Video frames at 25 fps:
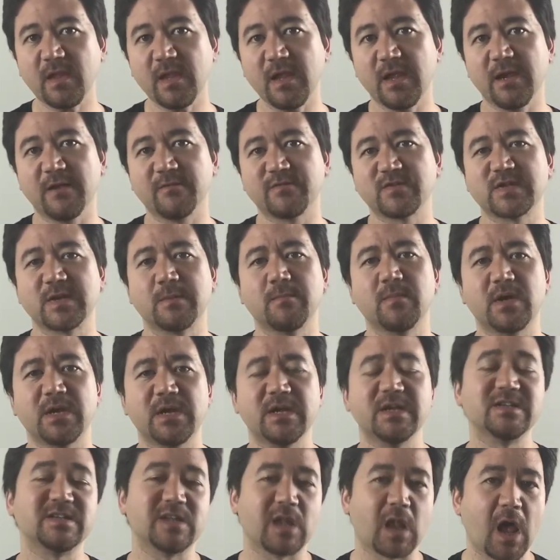if
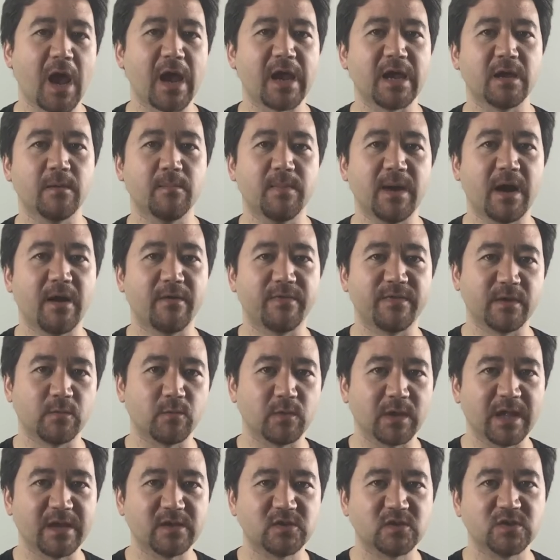somebody is lying about their
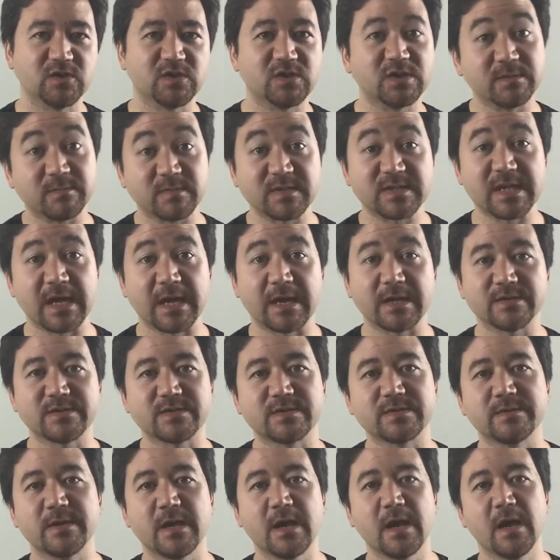relationship
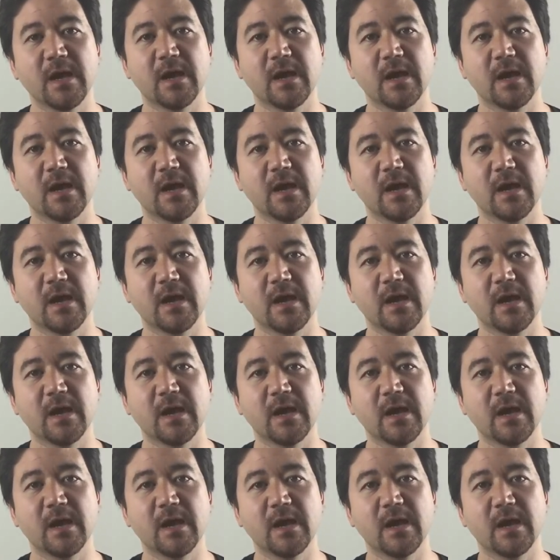status.